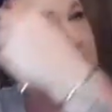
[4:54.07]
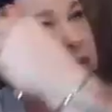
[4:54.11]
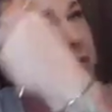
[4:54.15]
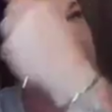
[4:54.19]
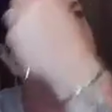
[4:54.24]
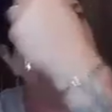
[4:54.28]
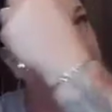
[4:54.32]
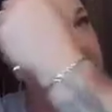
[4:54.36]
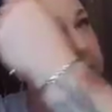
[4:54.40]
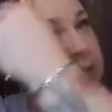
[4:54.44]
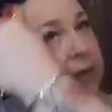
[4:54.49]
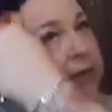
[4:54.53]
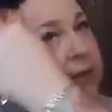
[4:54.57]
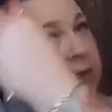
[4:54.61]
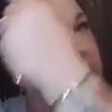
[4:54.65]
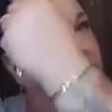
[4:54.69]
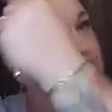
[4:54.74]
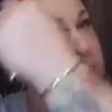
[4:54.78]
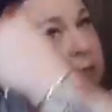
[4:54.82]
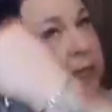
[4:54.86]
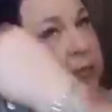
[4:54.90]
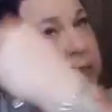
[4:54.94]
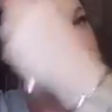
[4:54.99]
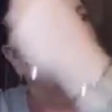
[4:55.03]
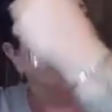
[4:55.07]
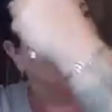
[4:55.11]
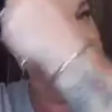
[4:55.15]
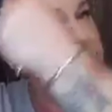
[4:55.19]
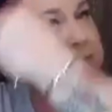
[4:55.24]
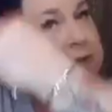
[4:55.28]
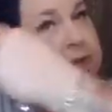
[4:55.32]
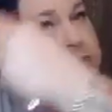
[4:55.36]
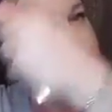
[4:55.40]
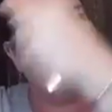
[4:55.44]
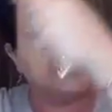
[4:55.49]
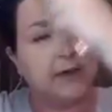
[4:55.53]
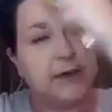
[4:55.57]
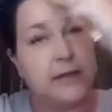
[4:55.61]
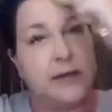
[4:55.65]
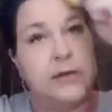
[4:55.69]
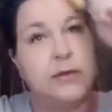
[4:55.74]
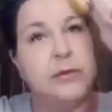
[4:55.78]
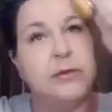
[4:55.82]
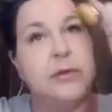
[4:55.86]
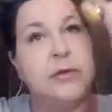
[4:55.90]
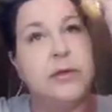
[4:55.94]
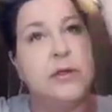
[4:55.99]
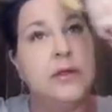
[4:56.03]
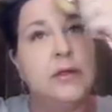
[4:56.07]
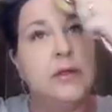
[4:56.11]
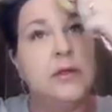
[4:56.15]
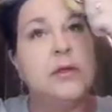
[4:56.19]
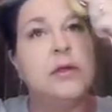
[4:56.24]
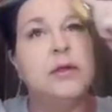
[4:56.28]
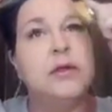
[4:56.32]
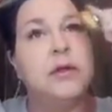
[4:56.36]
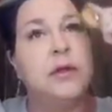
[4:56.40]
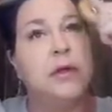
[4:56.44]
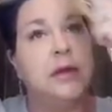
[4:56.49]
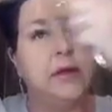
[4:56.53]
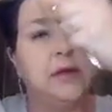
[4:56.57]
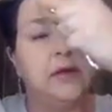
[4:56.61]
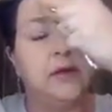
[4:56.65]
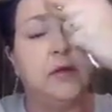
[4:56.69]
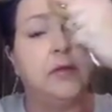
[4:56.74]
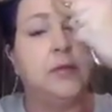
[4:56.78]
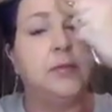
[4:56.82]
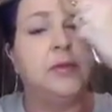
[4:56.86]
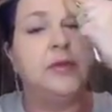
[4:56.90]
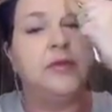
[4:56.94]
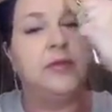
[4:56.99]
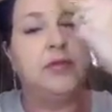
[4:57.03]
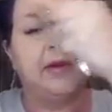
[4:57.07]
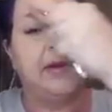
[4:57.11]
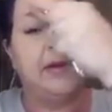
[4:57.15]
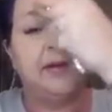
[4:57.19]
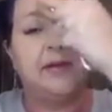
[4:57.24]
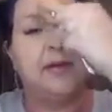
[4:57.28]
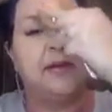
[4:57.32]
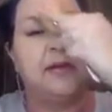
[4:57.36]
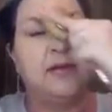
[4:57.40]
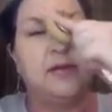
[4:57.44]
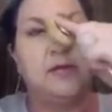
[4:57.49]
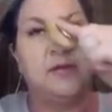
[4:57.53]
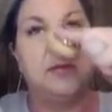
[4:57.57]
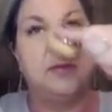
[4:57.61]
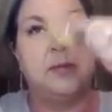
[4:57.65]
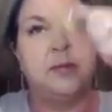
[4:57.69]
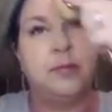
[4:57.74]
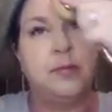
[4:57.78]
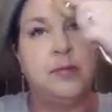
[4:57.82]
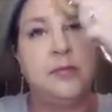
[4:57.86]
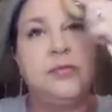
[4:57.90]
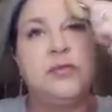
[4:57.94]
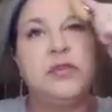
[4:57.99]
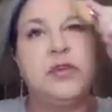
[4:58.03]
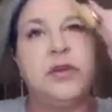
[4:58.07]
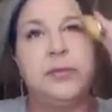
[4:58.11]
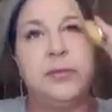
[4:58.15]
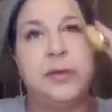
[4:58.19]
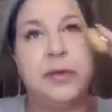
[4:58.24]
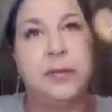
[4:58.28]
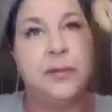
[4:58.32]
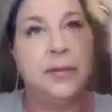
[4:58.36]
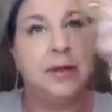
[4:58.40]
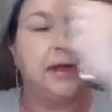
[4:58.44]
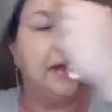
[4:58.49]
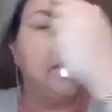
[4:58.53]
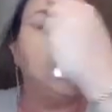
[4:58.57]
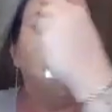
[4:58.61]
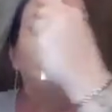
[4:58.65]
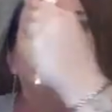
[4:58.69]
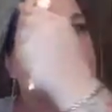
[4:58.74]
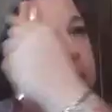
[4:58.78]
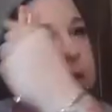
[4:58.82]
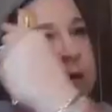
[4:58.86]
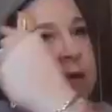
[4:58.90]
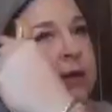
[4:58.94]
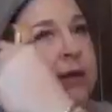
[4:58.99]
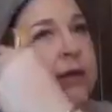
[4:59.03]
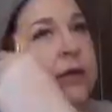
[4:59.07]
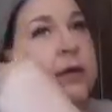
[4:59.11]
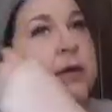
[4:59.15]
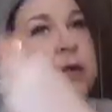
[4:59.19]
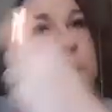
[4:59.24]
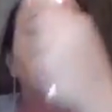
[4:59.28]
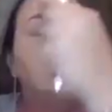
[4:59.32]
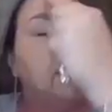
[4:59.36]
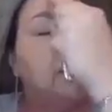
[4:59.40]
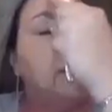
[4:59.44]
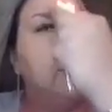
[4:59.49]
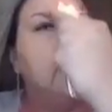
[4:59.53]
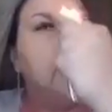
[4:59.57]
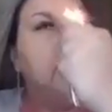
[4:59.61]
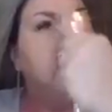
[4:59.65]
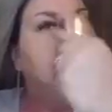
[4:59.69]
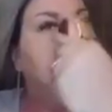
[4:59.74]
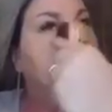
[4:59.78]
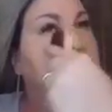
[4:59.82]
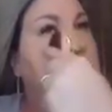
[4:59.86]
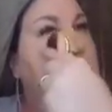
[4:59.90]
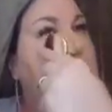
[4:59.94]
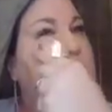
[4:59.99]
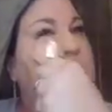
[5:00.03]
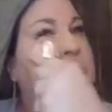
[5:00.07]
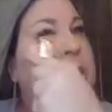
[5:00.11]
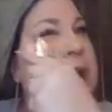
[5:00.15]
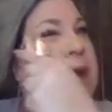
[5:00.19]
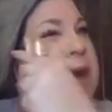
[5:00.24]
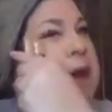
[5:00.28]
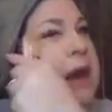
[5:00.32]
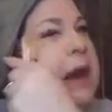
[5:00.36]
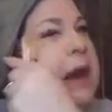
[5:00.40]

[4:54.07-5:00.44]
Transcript: And I will gladly tell you. And don't be afraid to jump up and and